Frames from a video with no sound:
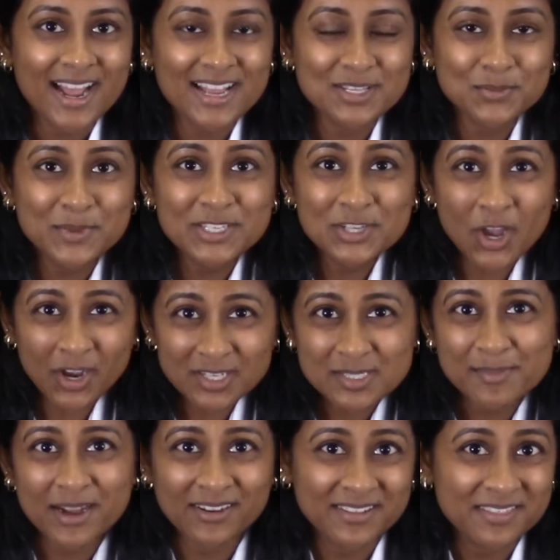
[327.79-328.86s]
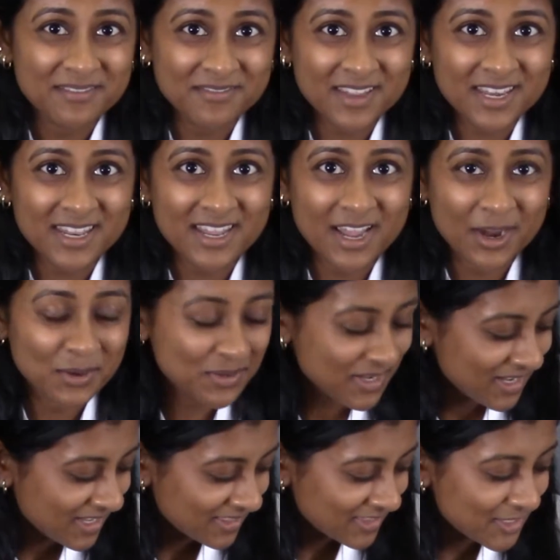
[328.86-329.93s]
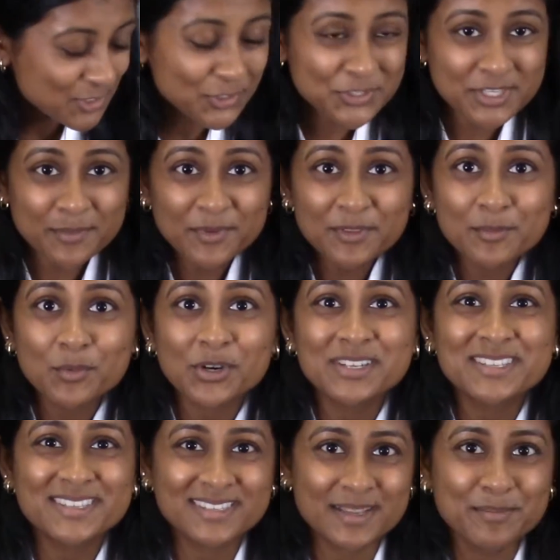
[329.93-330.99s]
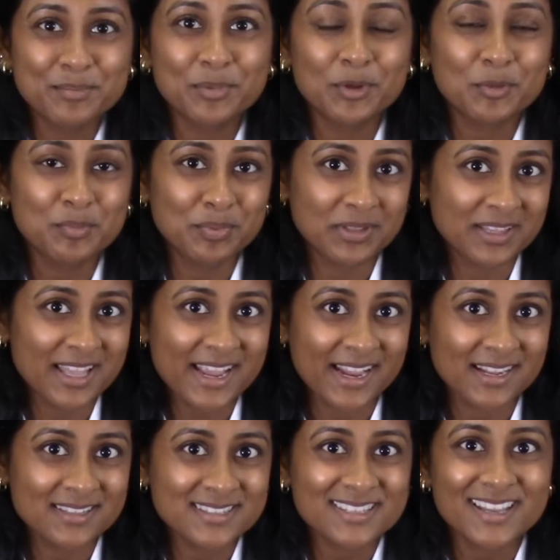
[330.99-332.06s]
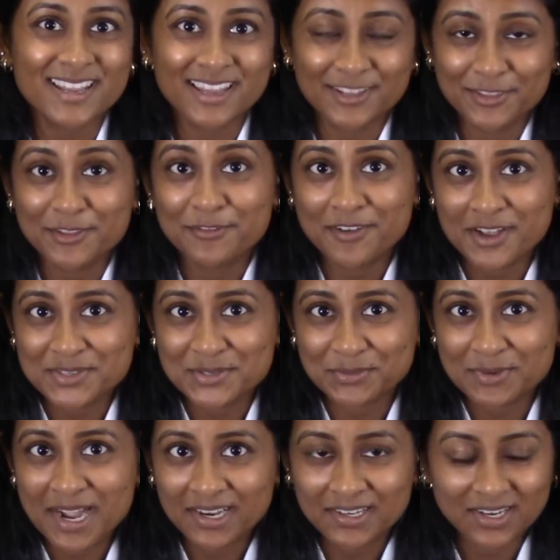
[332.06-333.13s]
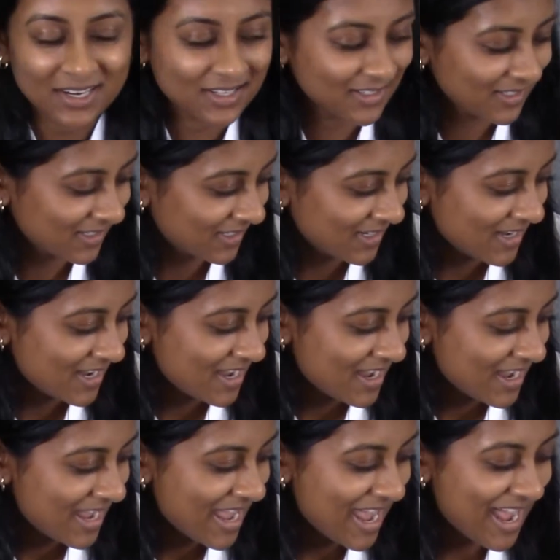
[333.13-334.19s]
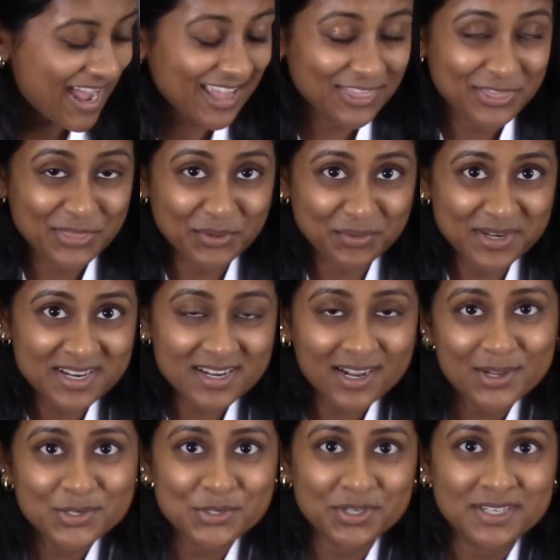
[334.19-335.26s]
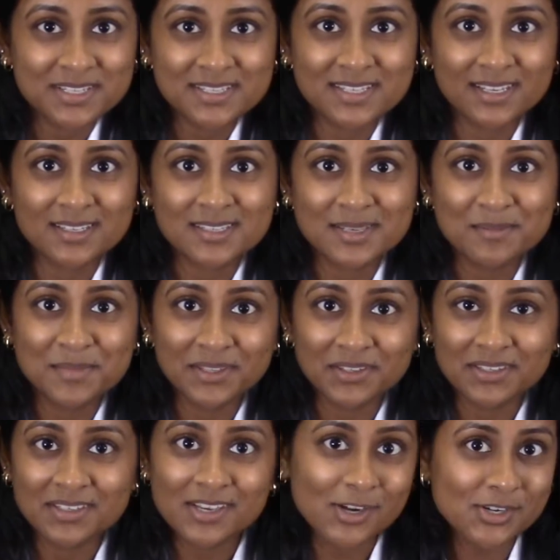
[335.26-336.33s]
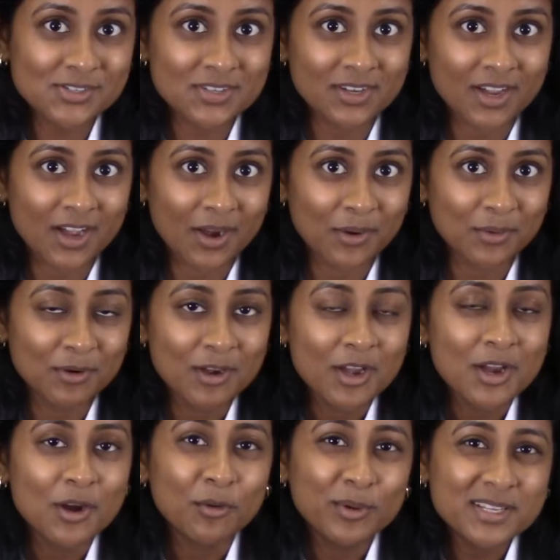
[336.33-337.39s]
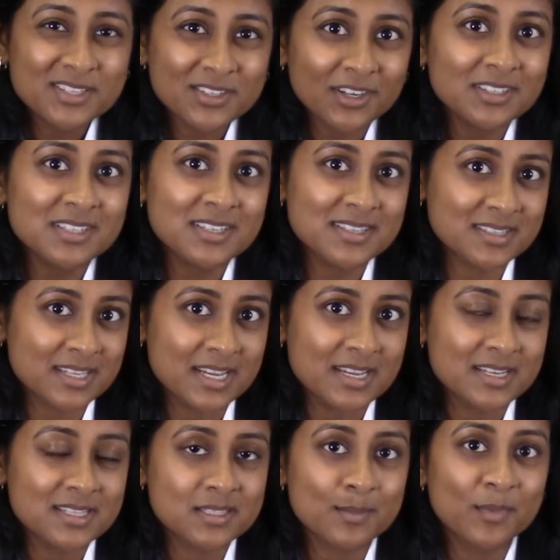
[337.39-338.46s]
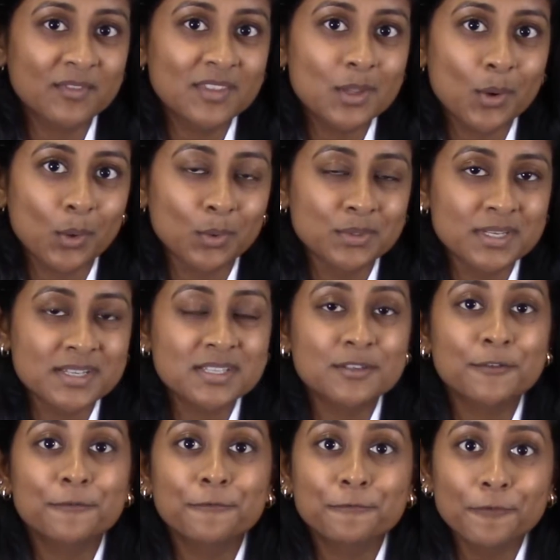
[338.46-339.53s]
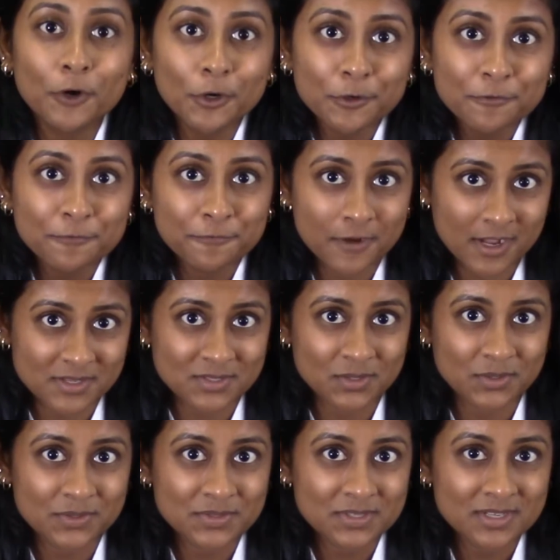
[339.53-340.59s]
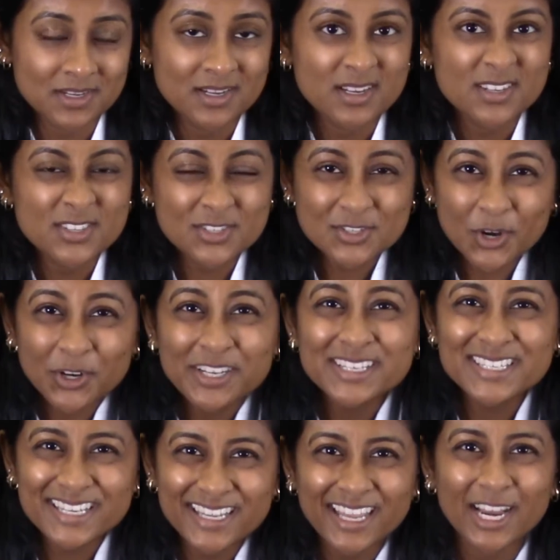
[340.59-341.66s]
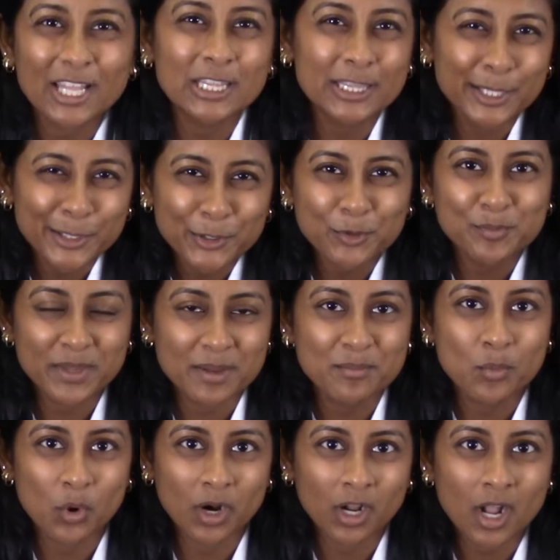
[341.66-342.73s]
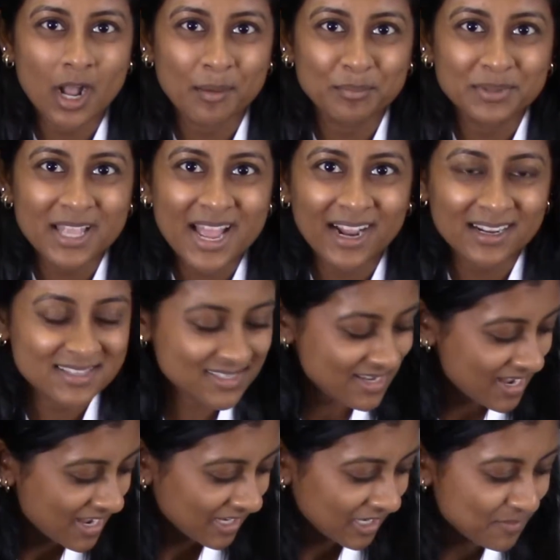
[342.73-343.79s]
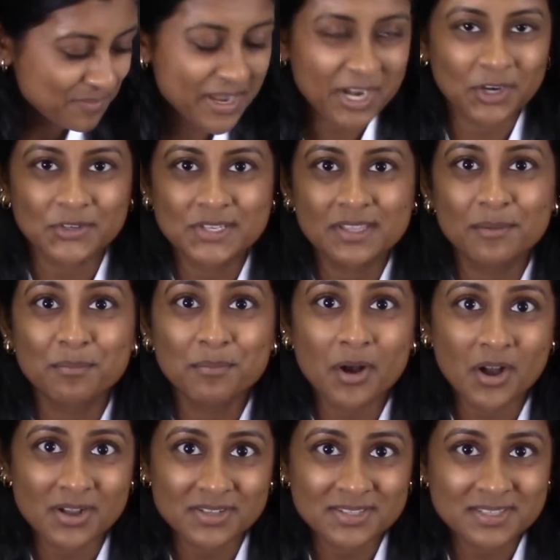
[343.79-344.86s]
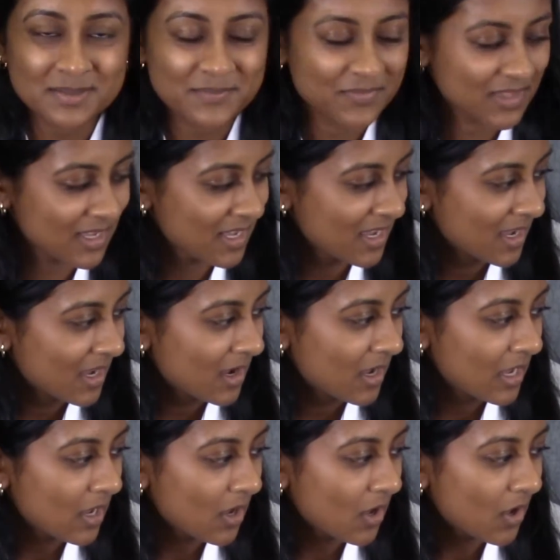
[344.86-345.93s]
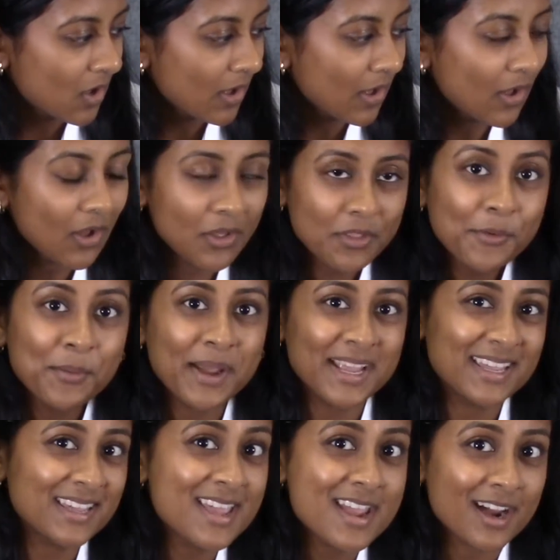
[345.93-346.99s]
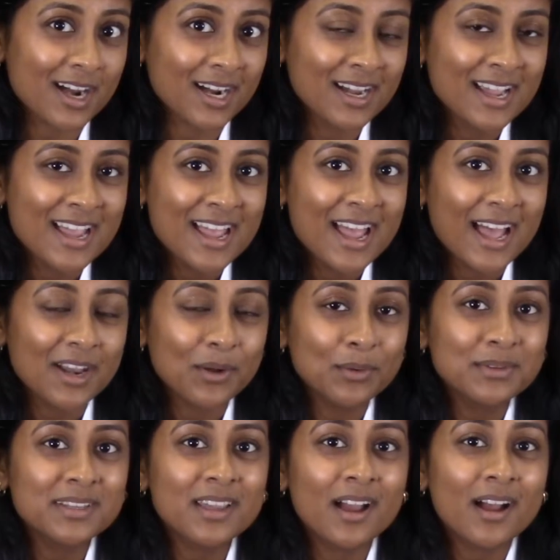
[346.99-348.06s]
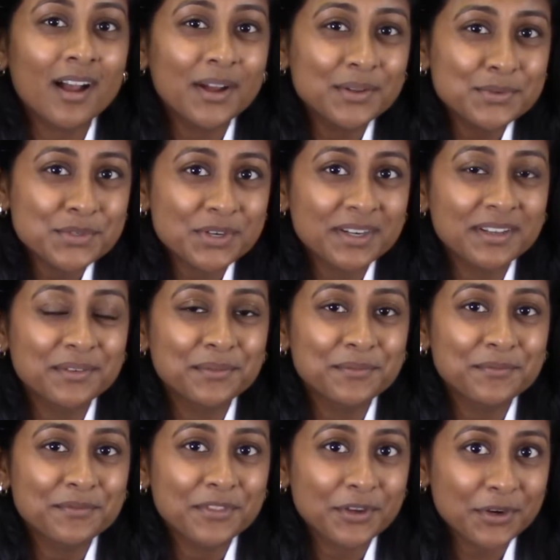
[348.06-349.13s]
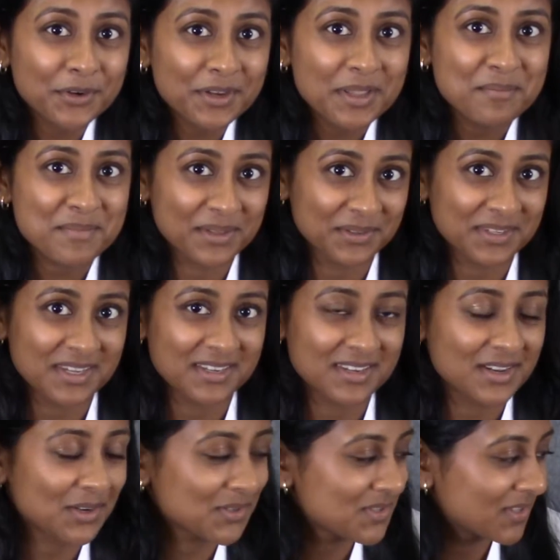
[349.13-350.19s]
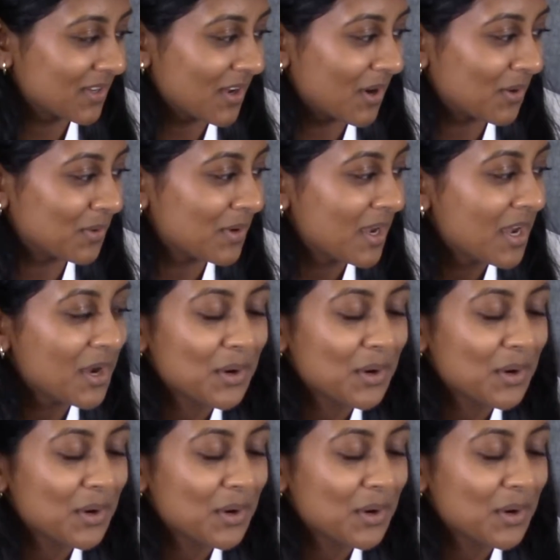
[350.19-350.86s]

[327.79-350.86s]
As we talked about in the video, these are some of the more simple plants in the fossil record. At 360 million years ago, we start to see some of the oldest fern fossils starting to get a little bit more complex compared to the moss. All the way here, at only 130 million years ago,